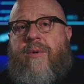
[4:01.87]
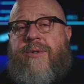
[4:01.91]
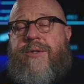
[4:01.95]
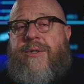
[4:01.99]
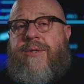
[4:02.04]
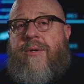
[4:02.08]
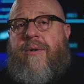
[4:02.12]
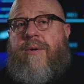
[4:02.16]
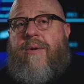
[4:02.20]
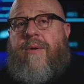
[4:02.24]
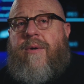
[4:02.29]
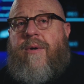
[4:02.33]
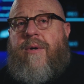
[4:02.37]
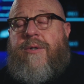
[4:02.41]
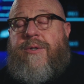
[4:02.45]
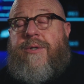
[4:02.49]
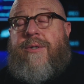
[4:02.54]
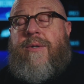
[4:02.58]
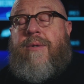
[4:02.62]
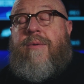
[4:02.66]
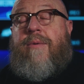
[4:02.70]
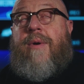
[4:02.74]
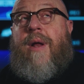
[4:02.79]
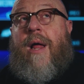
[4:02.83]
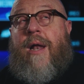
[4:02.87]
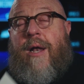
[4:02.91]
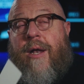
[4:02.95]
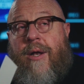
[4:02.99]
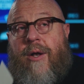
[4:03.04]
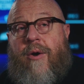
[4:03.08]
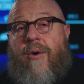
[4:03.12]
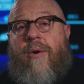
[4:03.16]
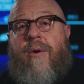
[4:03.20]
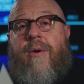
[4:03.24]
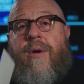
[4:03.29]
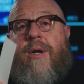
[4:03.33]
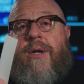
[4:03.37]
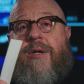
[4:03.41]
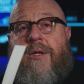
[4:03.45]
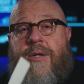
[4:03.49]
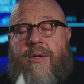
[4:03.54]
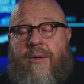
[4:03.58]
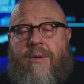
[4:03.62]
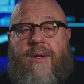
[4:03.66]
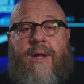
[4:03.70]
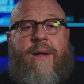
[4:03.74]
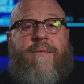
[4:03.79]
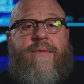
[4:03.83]
soon learn
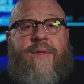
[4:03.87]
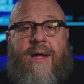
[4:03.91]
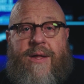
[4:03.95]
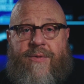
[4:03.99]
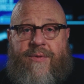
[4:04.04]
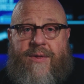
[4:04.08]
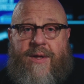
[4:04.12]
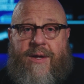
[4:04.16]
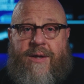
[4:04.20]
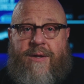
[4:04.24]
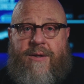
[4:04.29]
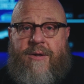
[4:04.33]
to love that thing.